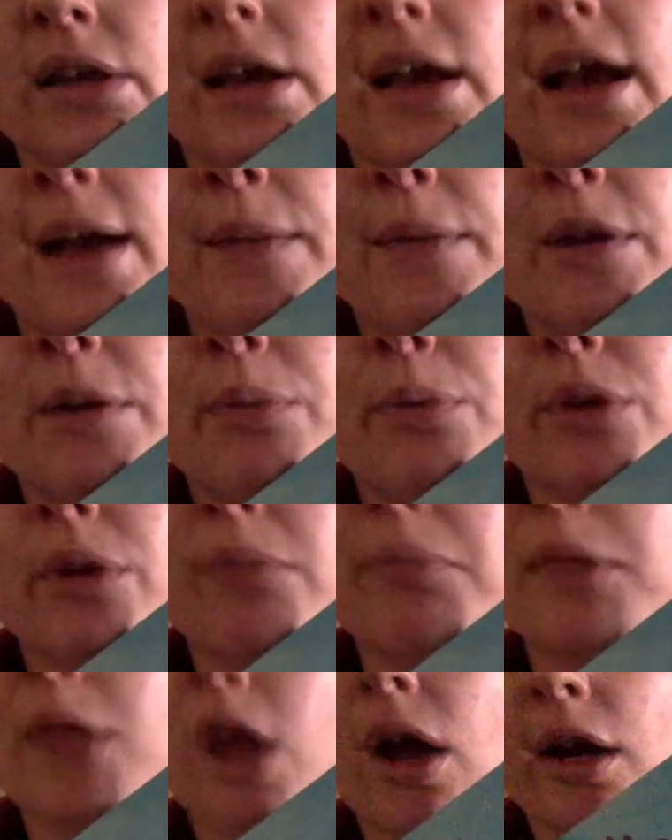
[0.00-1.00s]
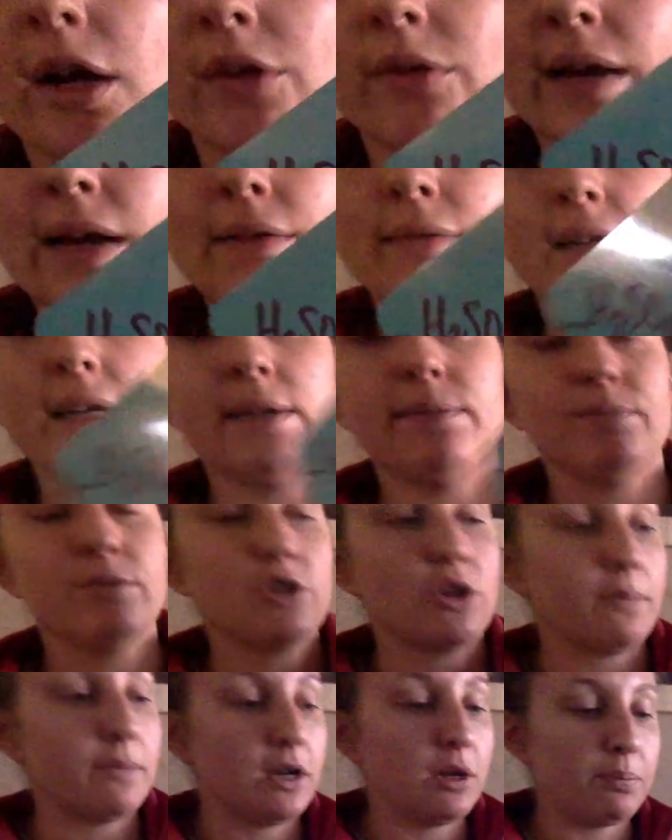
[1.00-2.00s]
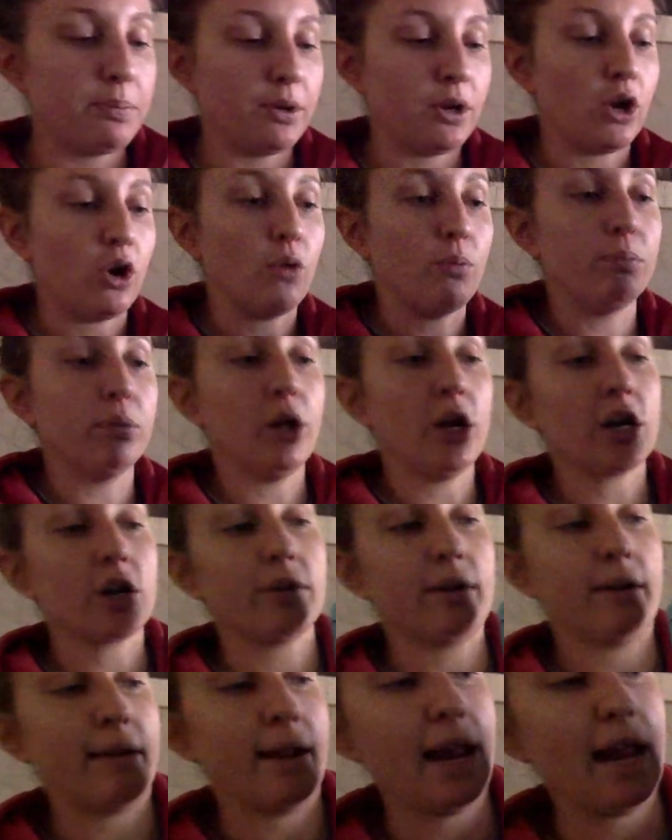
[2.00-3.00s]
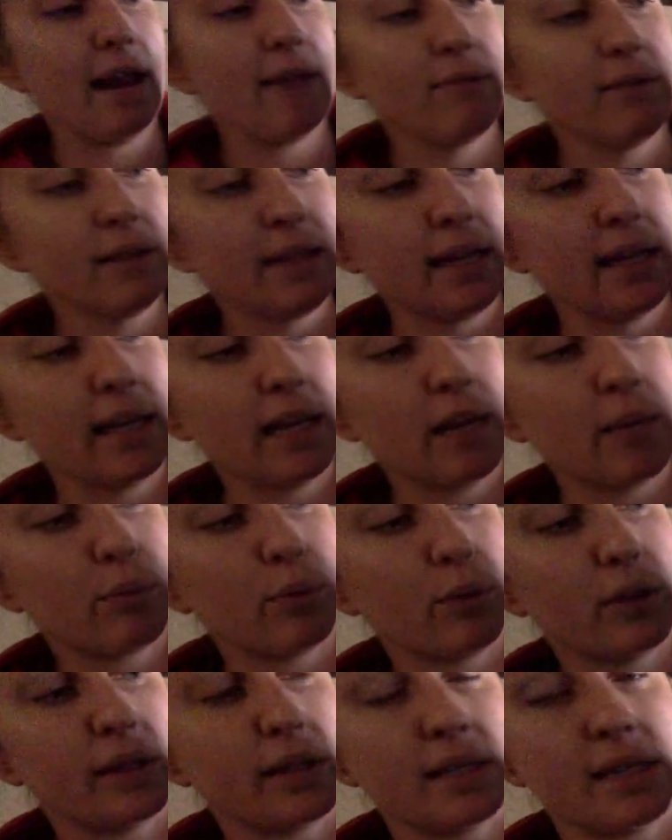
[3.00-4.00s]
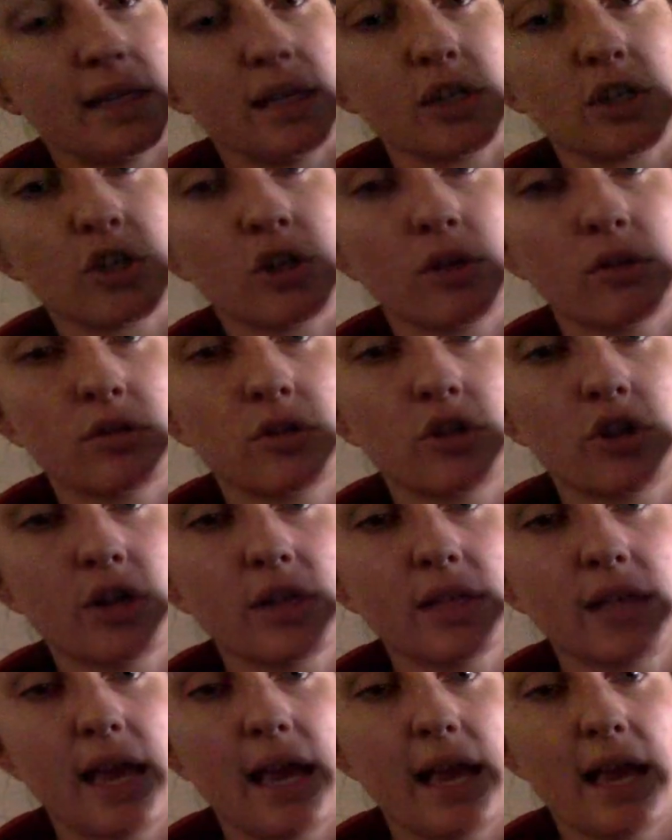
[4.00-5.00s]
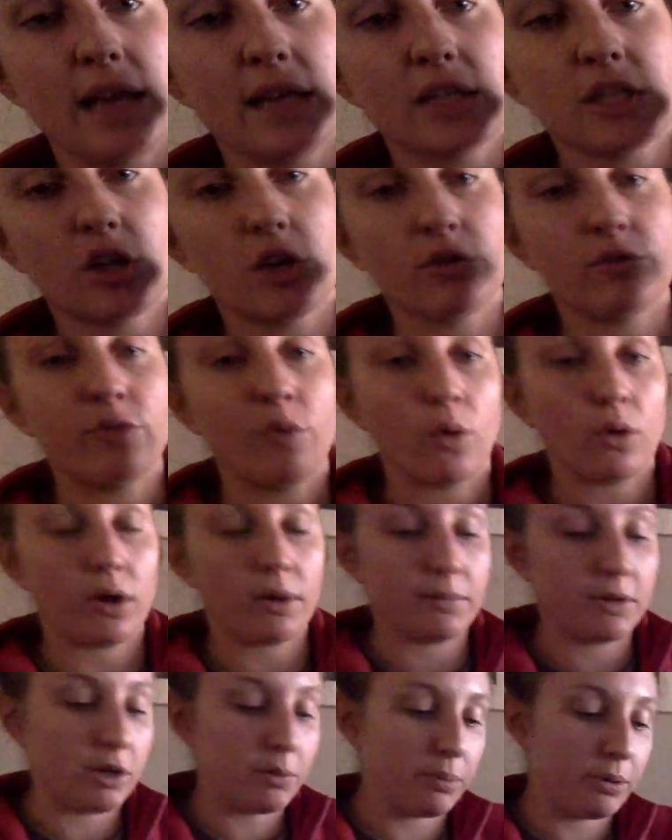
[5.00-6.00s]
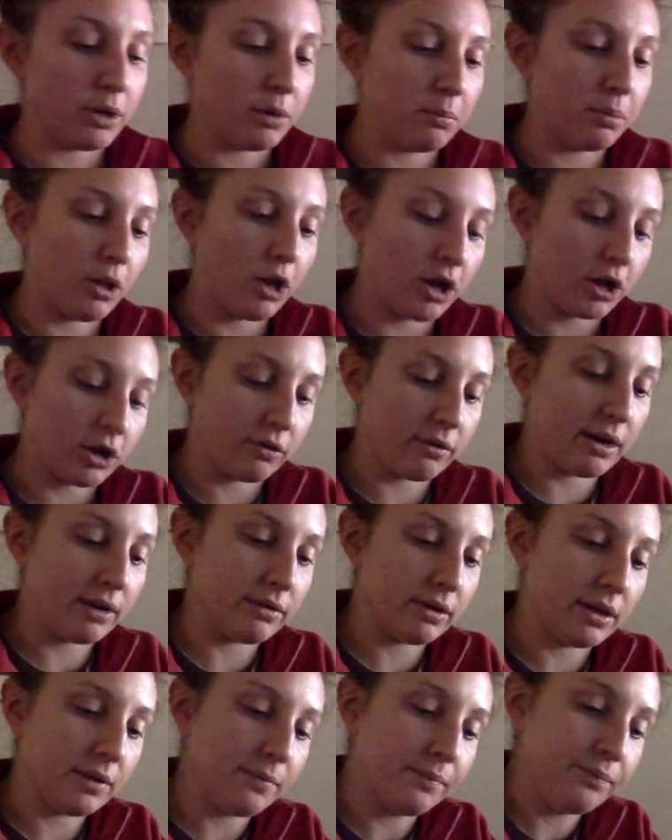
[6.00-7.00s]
I'm going to put a block around it. So I'm going to put a block around everything in parentheses. So it's just that SO4. I'm going to put a block around it.